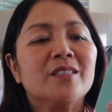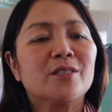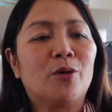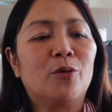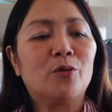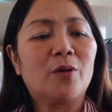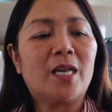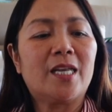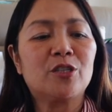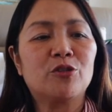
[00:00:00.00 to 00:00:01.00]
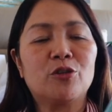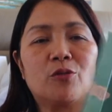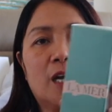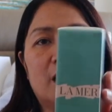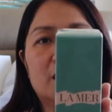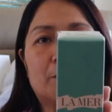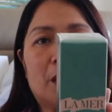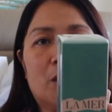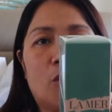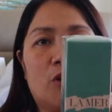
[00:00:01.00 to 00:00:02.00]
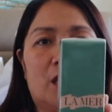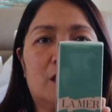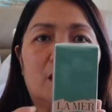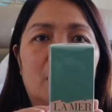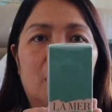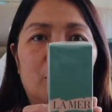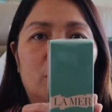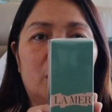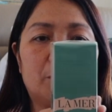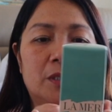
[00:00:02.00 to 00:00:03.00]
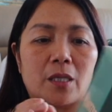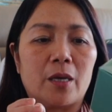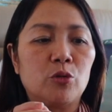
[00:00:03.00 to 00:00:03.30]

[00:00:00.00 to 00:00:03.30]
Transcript: So, I'll let you know, guys, pag okay talaga yung The Mist.